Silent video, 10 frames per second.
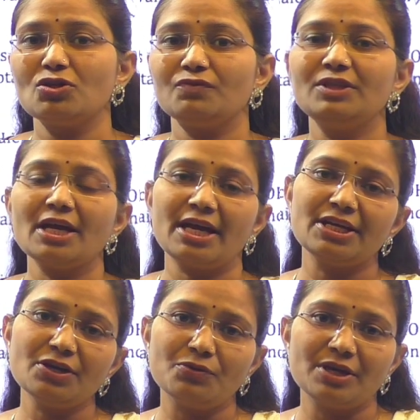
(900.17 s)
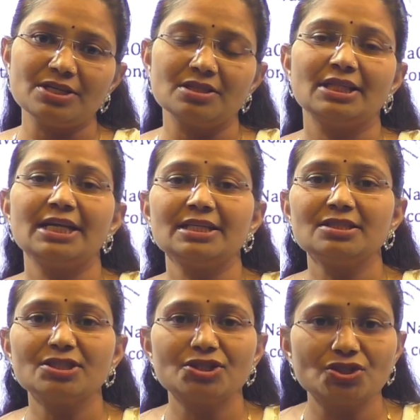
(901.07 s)
of the NaOH, that is
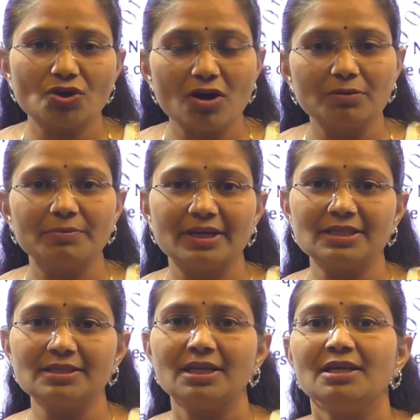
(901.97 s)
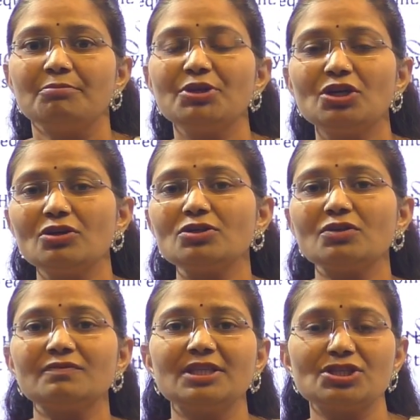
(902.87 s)
the strong base, because
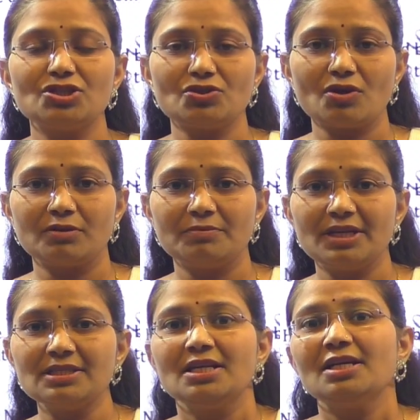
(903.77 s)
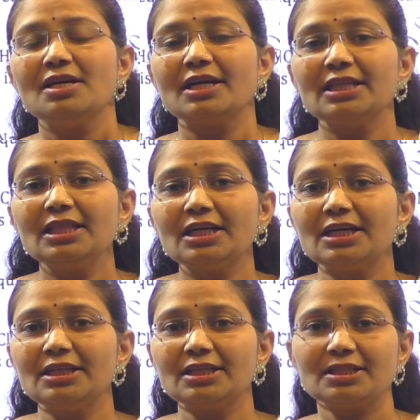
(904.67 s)
of this strong base again the
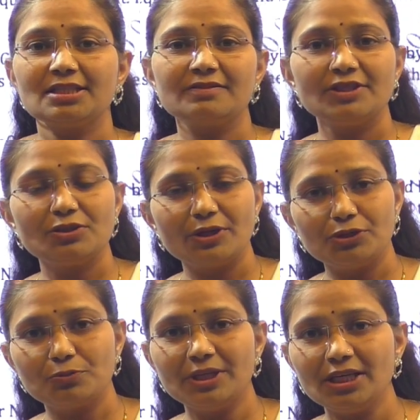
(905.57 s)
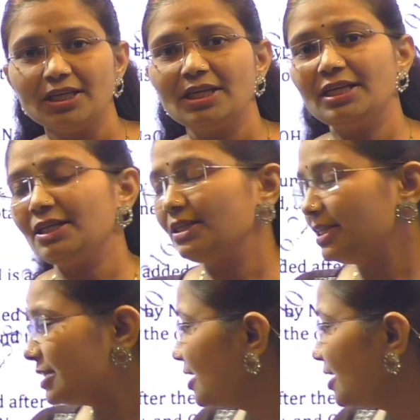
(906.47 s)
conductance will going to be increase.